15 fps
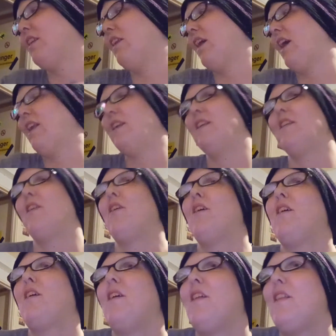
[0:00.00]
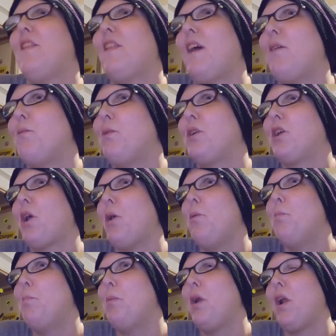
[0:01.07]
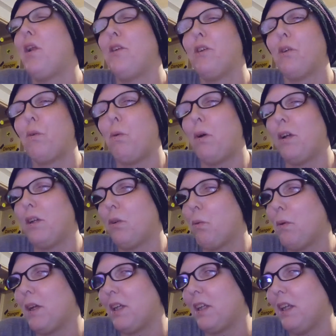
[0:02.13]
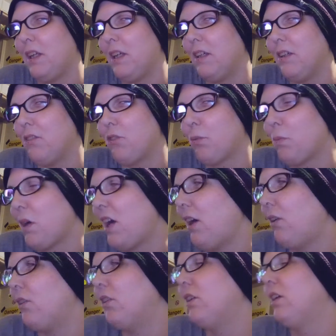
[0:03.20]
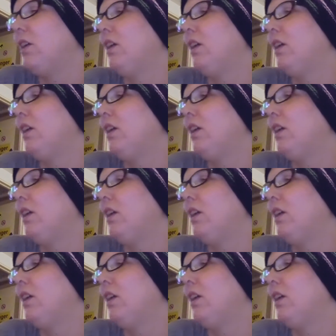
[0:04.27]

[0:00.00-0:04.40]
and they would go blunt quite quickly as well,